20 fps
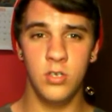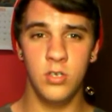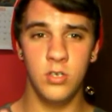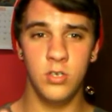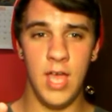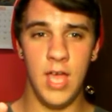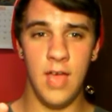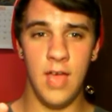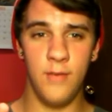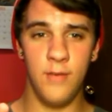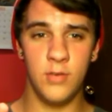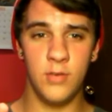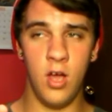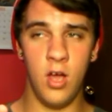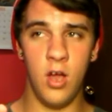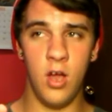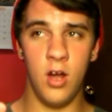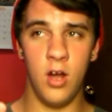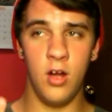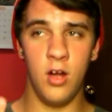
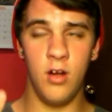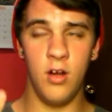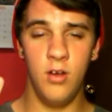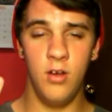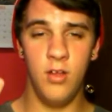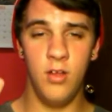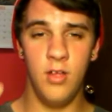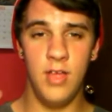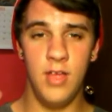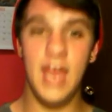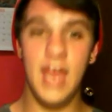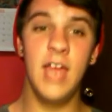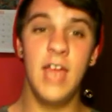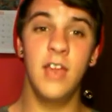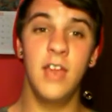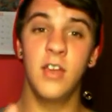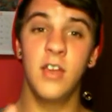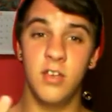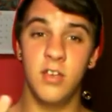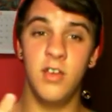Avatar,
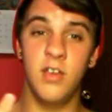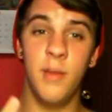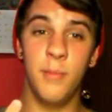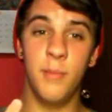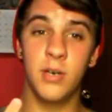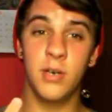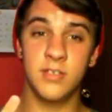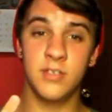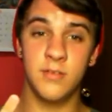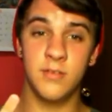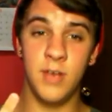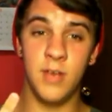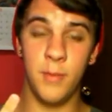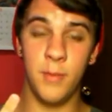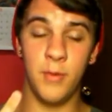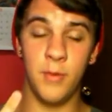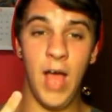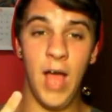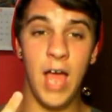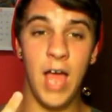and number
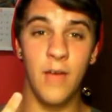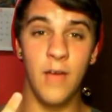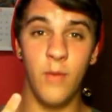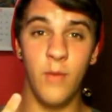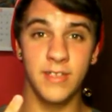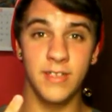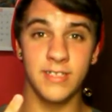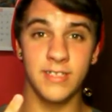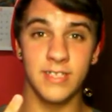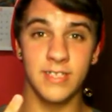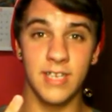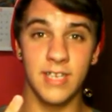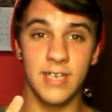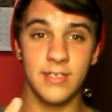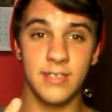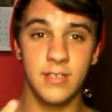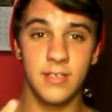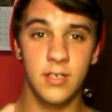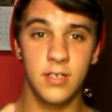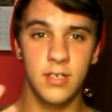five on this list,
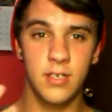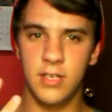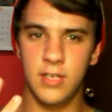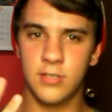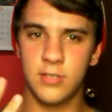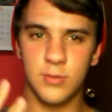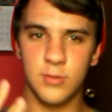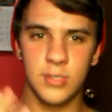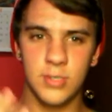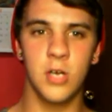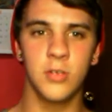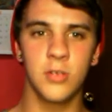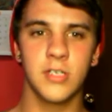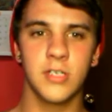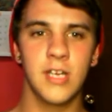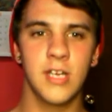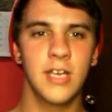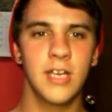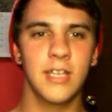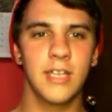these three shows,
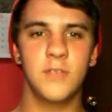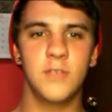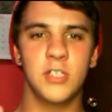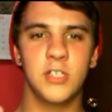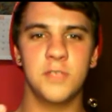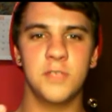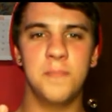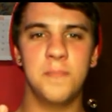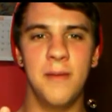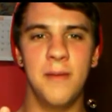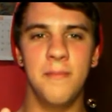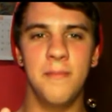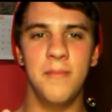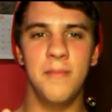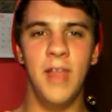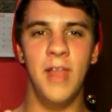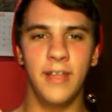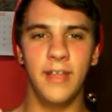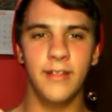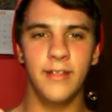they've just been
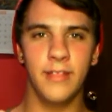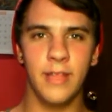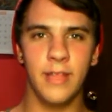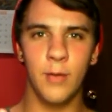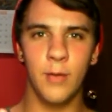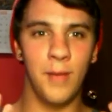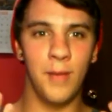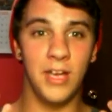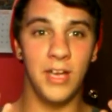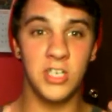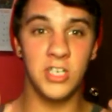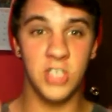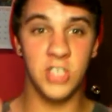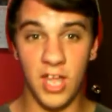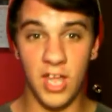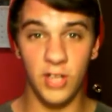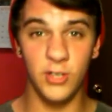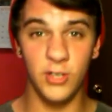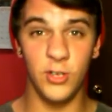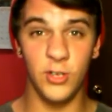like, they were my
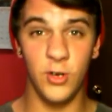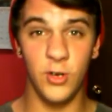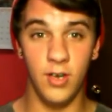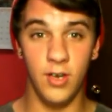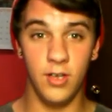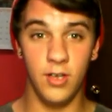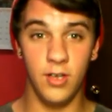childhood.